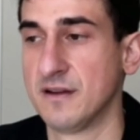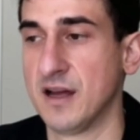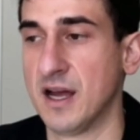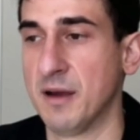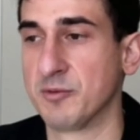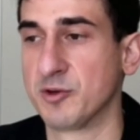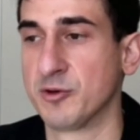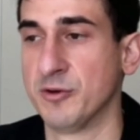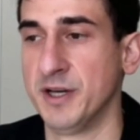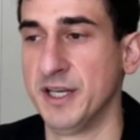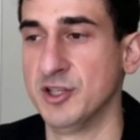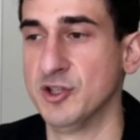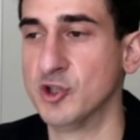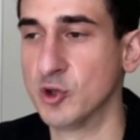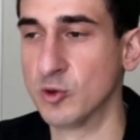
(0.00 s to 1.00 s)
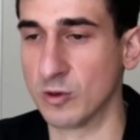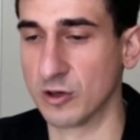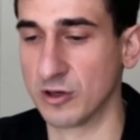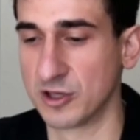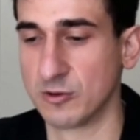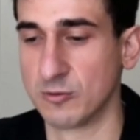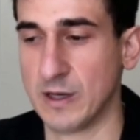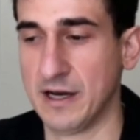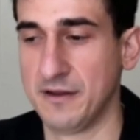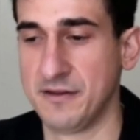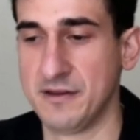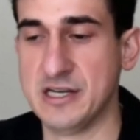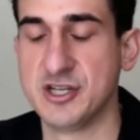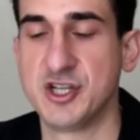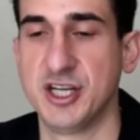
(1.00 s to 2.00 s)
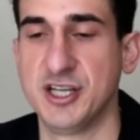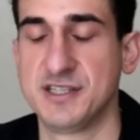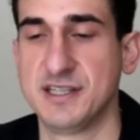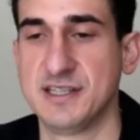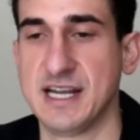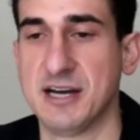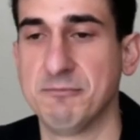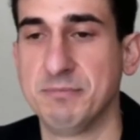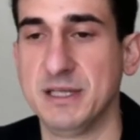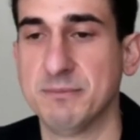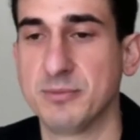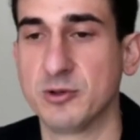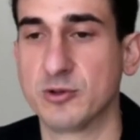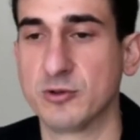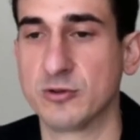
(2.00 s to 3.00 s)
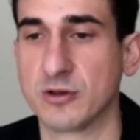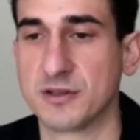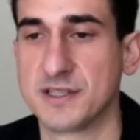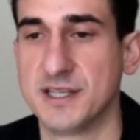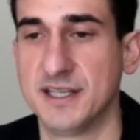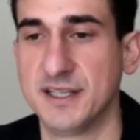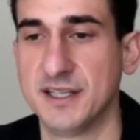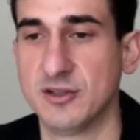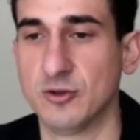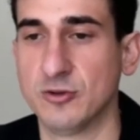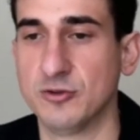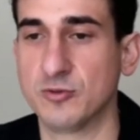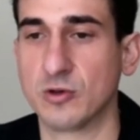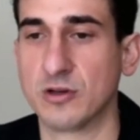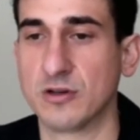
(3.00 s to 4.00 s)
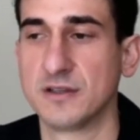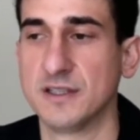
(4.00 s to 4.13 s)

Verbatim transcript: I'm creating new work rather than chasing down people who are taking old work.